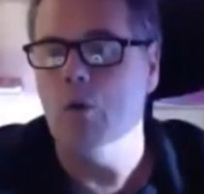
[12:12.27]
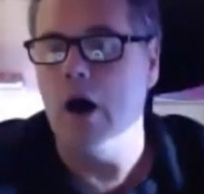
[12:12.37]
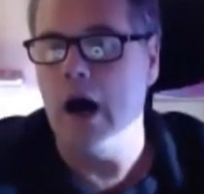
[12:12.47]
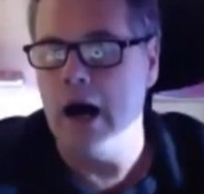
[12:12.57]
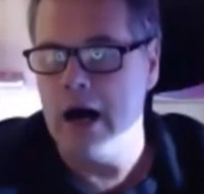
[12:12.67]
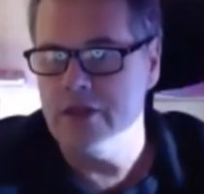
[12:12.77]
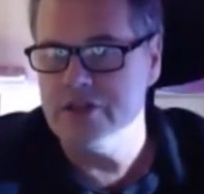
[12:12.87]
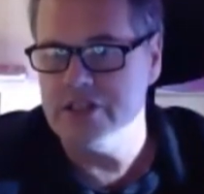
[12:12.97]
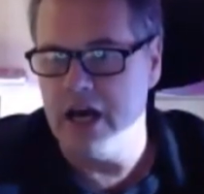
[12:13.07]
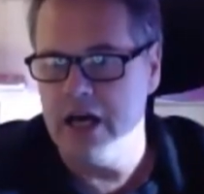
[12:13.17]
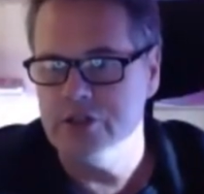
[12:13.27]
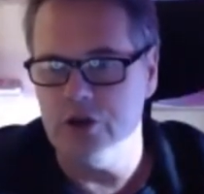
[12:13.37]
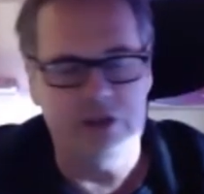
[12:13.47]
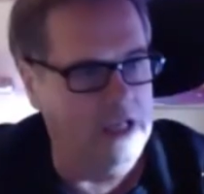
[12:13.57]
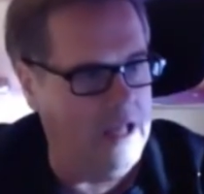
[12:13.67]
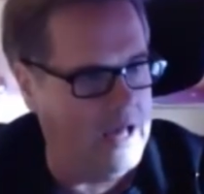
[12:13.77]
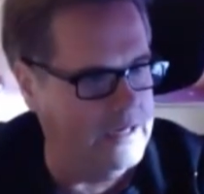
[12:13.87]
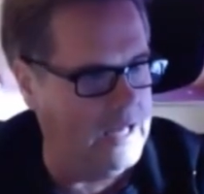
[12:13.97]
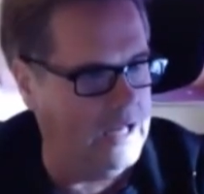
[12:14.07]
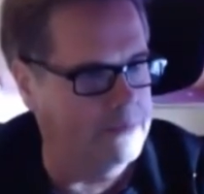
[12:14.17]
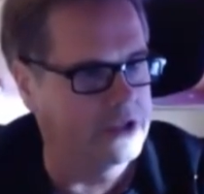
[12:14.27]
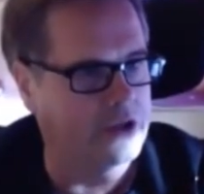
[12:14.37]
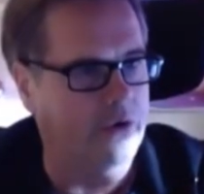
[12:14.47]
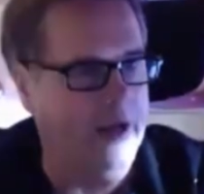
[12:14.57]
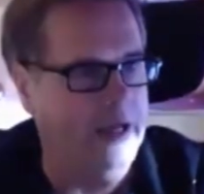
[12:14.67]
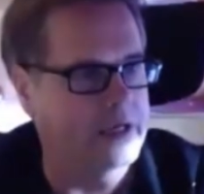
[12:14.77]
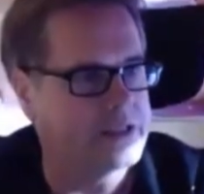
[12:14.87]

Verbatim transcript: are the signs on the line element correct?